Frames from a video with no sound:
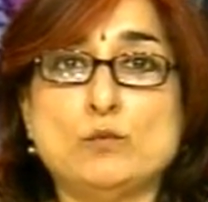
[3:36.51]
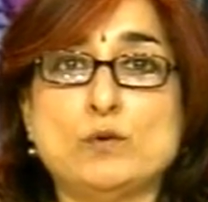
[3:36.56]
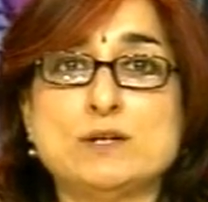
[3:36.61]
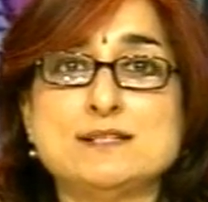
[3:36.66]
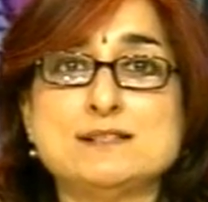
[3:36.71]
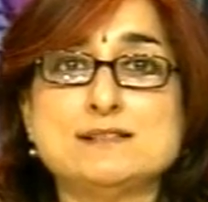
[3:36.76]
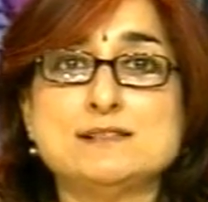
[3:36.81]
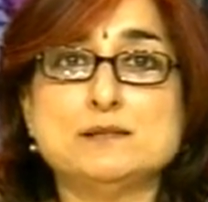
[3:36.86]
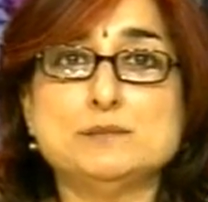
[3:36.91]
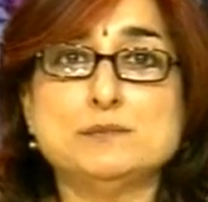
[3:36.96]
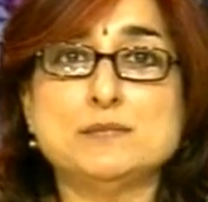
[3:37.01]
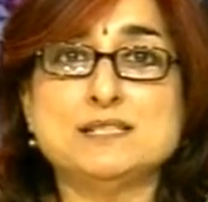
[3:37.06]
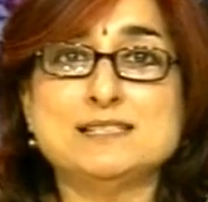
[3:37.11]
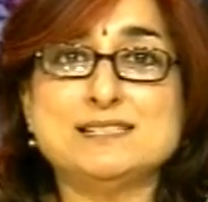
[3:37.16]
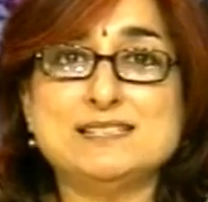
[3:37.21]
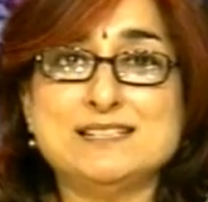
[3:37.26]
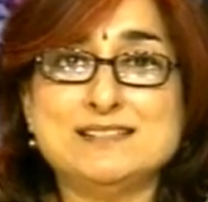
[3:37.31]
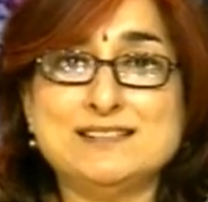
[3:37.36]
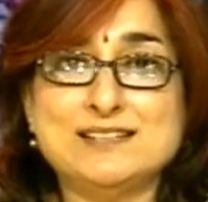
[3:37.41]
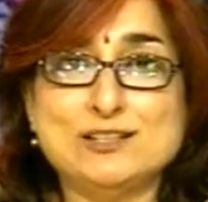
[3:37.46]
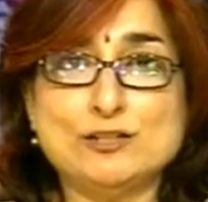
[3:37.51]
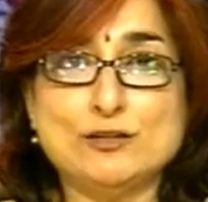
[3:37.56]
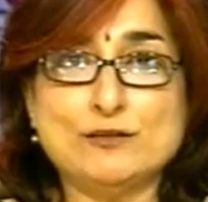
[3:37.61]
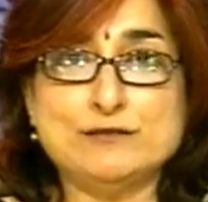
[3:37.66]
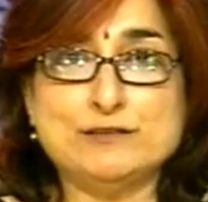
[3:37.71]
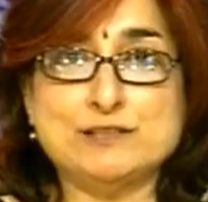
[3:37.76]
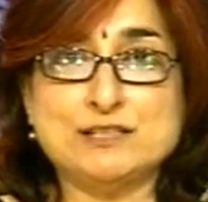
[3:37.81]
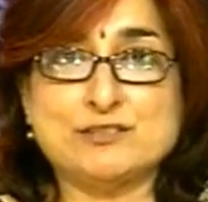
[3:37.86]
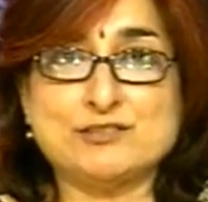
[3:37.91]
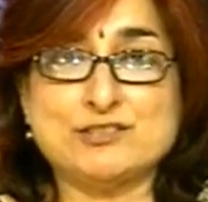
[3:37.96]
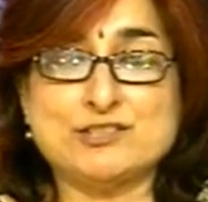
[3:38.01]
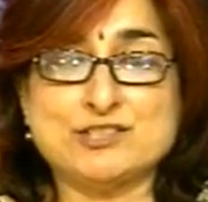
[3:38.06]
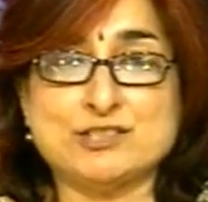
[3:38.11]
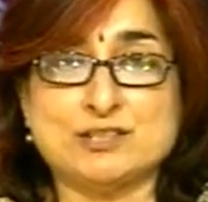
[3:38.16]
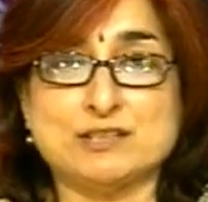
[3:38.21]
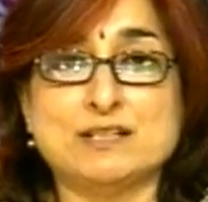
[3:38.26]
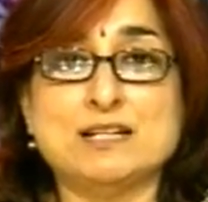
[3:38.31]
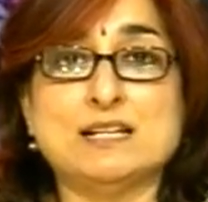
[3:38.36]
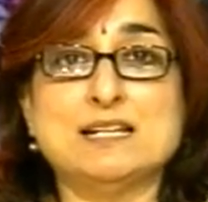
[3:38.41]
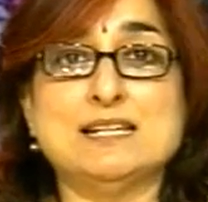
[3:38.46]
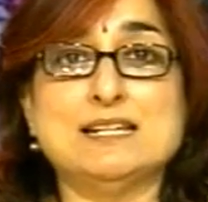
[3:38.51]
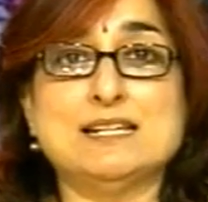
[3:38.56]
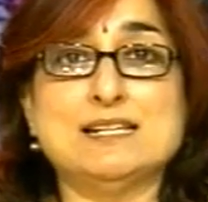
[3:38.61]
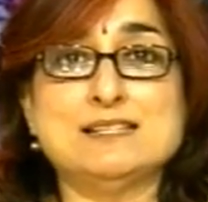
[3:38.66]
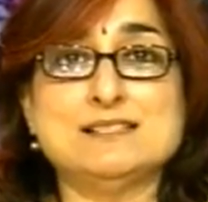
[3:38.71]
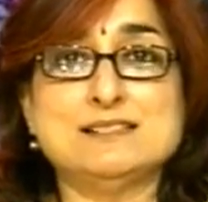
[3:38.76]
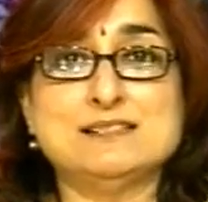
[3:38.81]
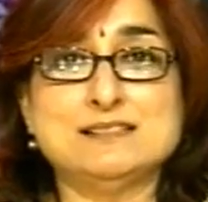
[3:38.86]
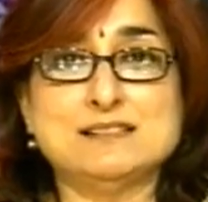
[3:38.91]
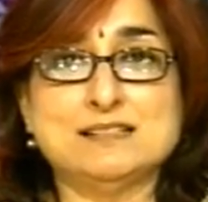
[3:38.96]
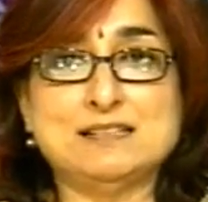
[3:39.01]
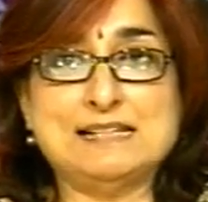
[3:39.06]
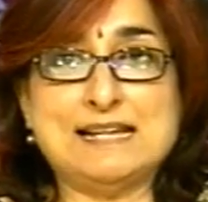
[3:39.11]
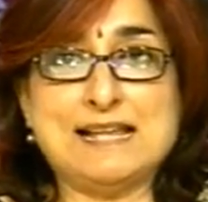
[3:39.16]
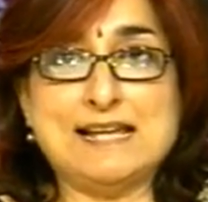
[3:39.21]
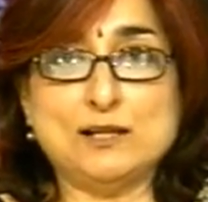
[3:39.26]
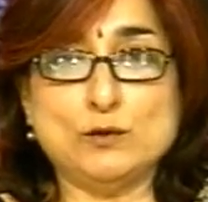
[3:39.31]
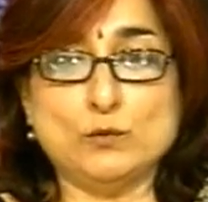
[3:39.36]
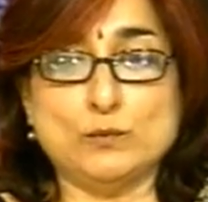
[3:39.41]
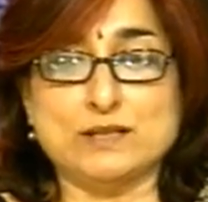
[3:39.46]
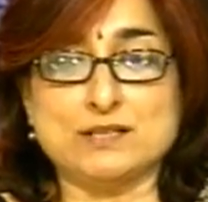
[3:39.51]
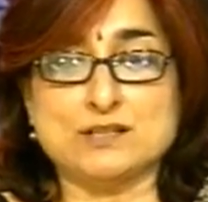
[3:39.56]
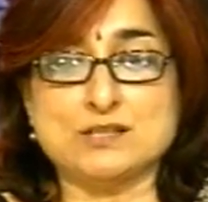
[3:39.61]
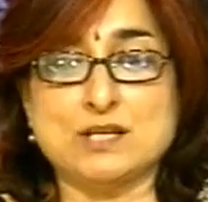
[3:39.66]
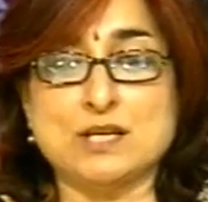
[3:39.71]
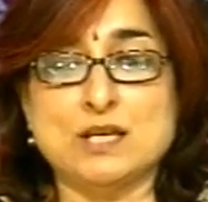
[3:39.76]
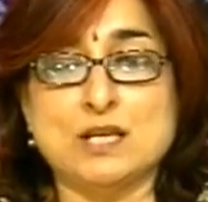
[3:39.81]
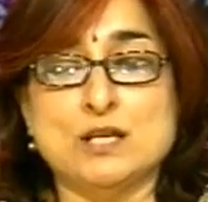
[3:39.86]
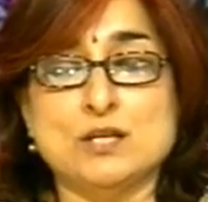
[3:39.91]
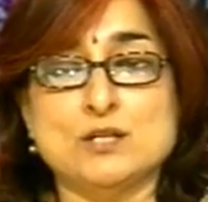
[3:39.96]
What is the material of literature? Isn't it language?